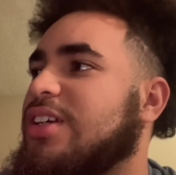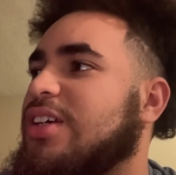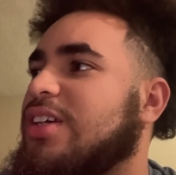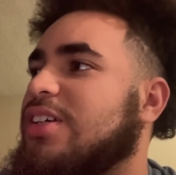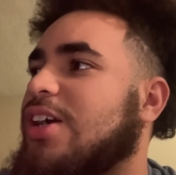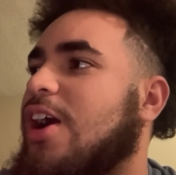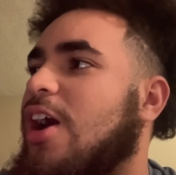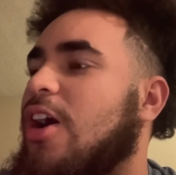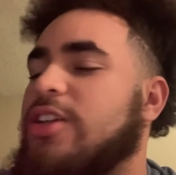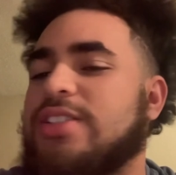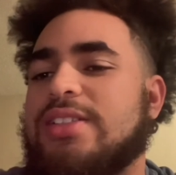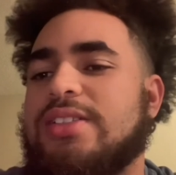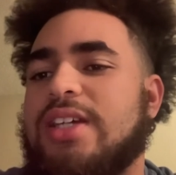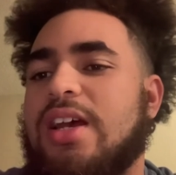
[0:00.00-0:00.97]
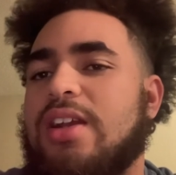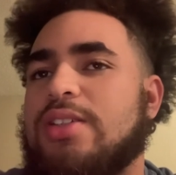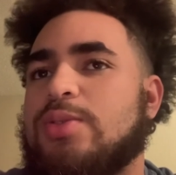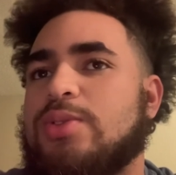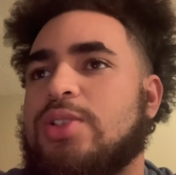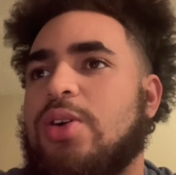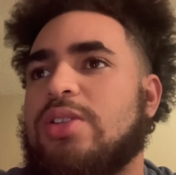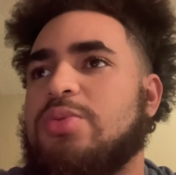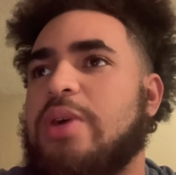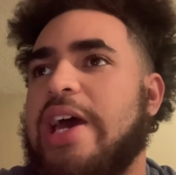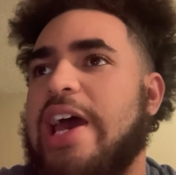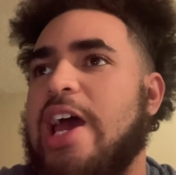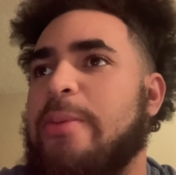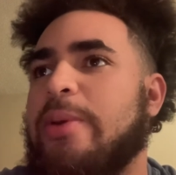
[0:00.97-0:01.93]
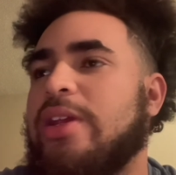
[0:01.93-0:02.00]
called us and told us what
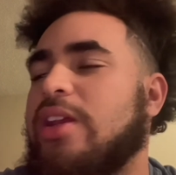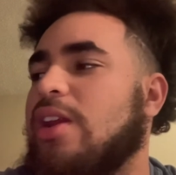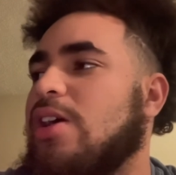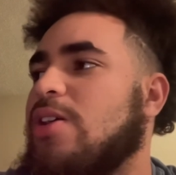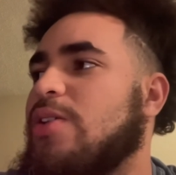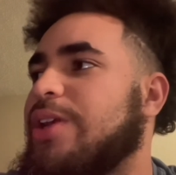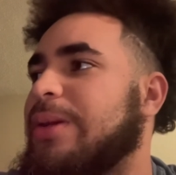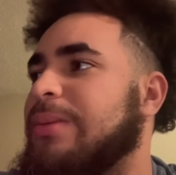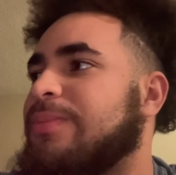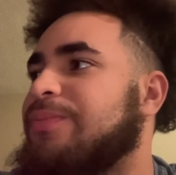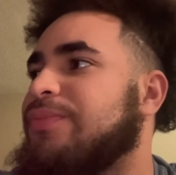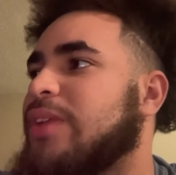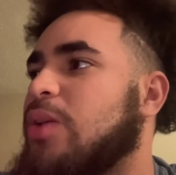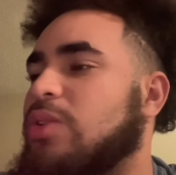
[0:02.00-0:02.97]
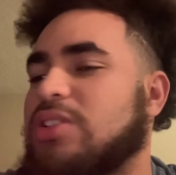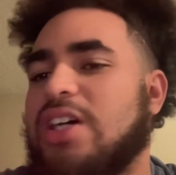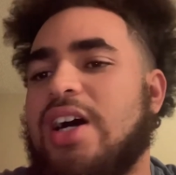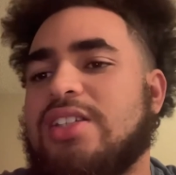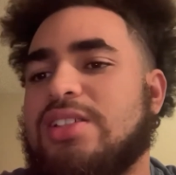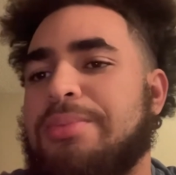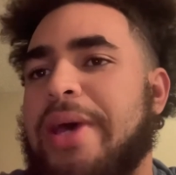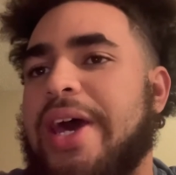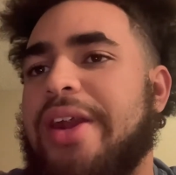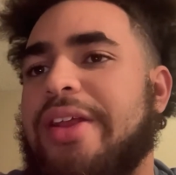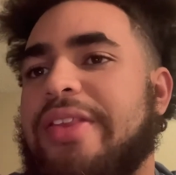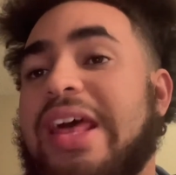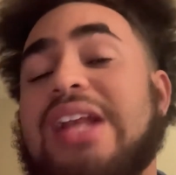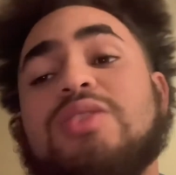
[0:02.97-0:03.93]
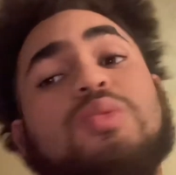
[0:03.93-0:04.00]
happened, and was honest about it."
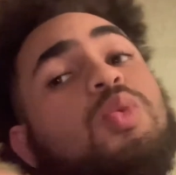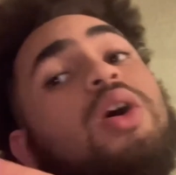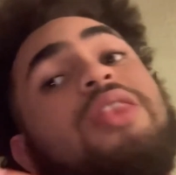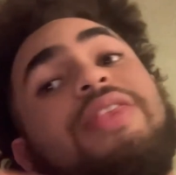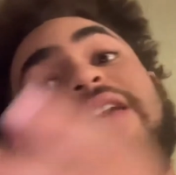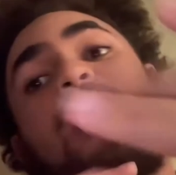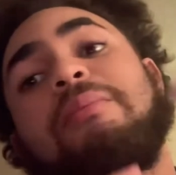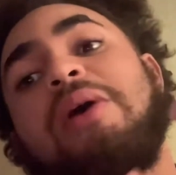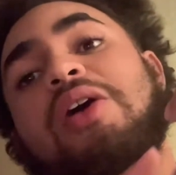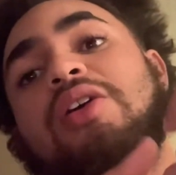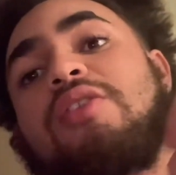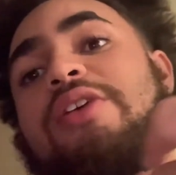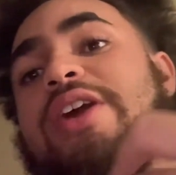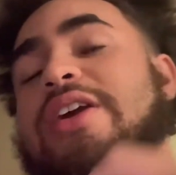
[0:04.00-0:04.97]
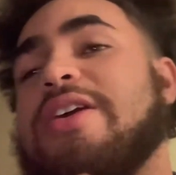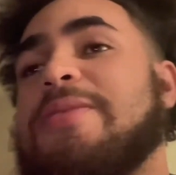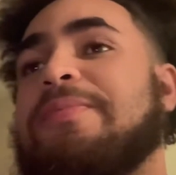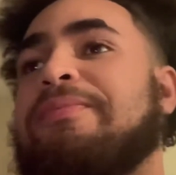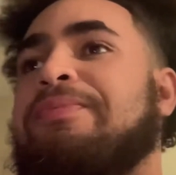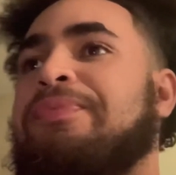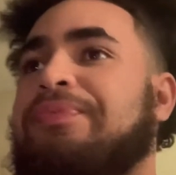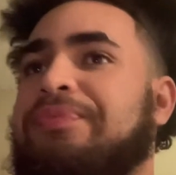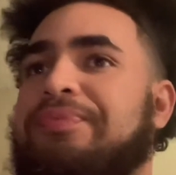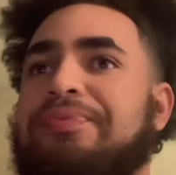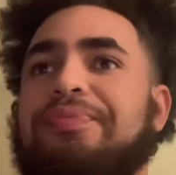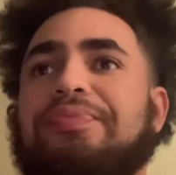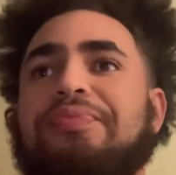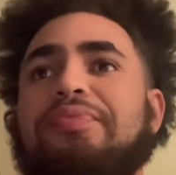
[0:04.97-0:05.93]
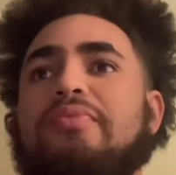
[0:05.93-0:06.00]
That is one thing about over here.
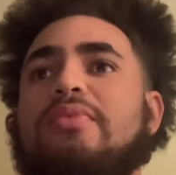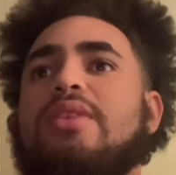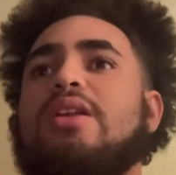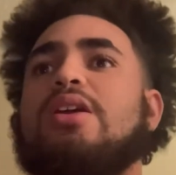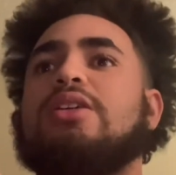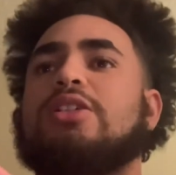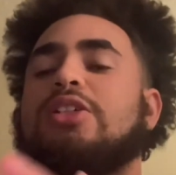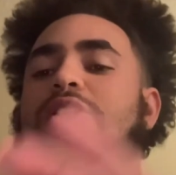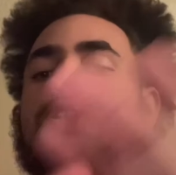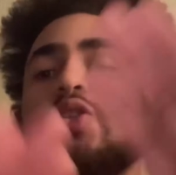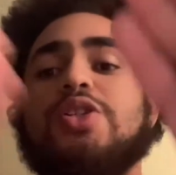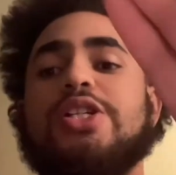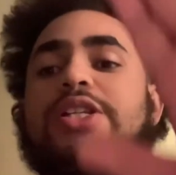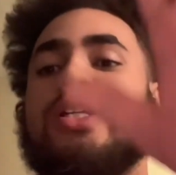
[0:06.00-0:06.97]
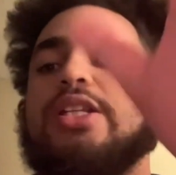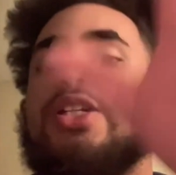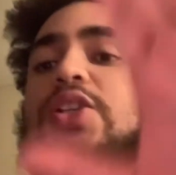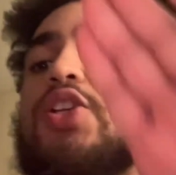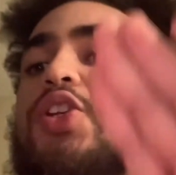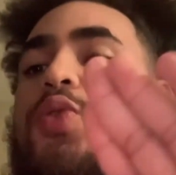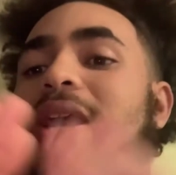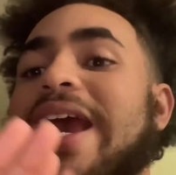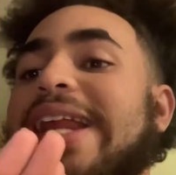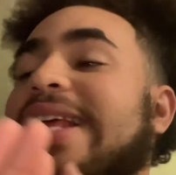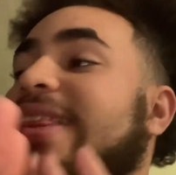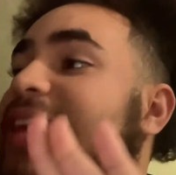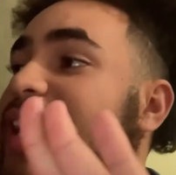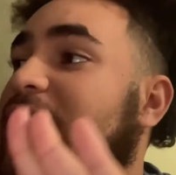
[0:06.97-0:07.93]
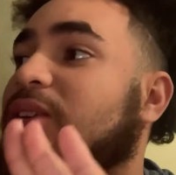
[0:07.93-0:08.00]
You can do
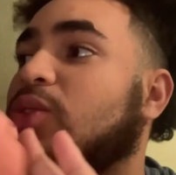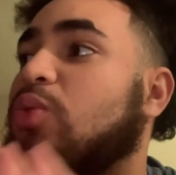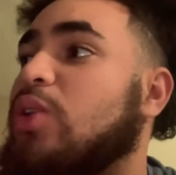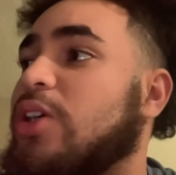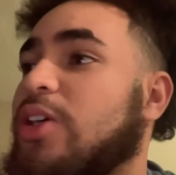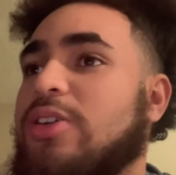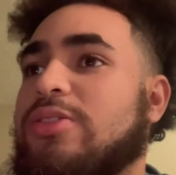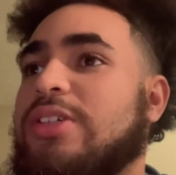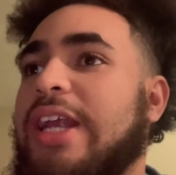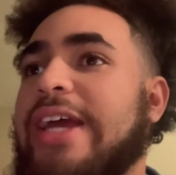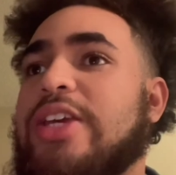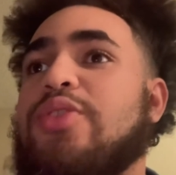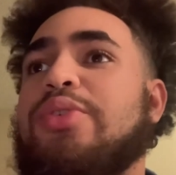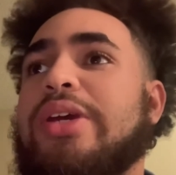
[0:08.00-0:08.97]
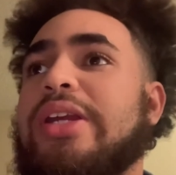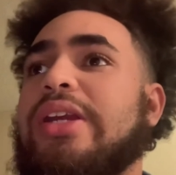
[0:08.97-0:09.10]
anything in the world. Like, you could.